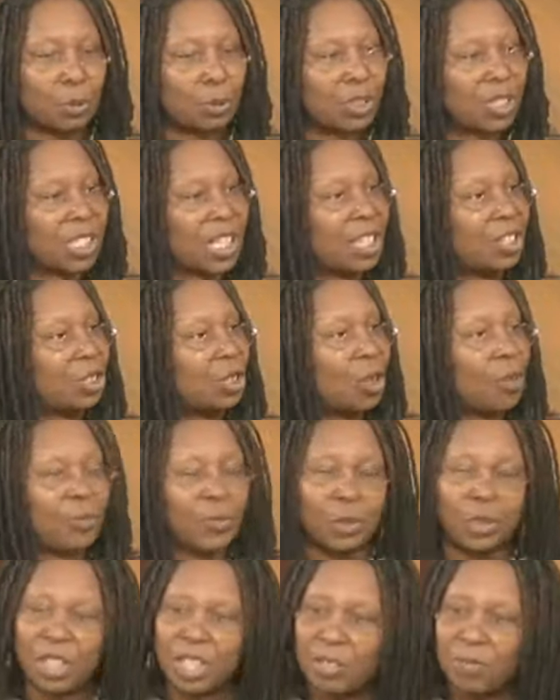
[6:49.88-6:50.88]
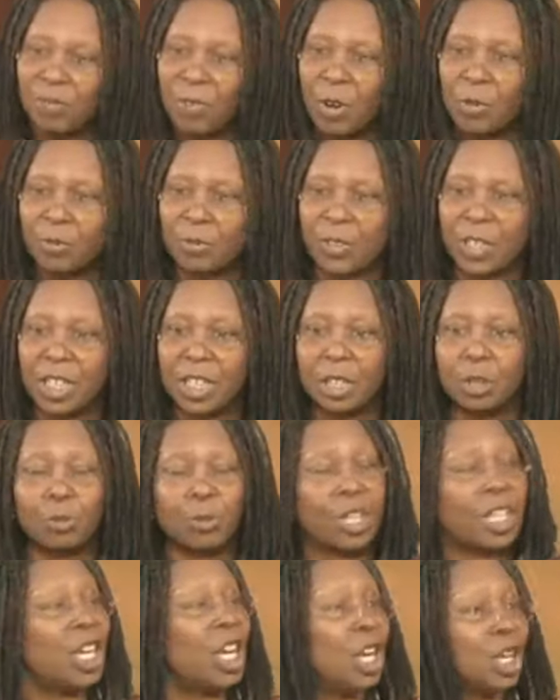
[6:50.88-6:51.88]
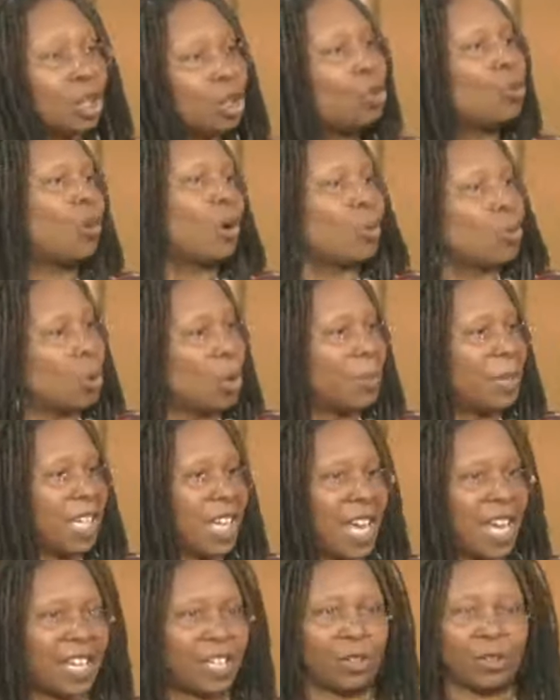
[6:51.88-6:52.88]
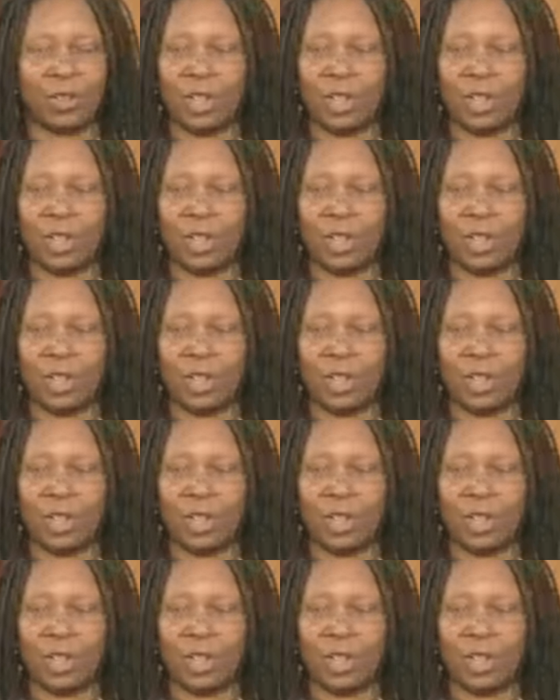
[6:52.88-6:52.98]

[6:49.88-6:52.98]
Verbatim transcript: said, you know, if you didn't vote for Hillary, you are a woman hater.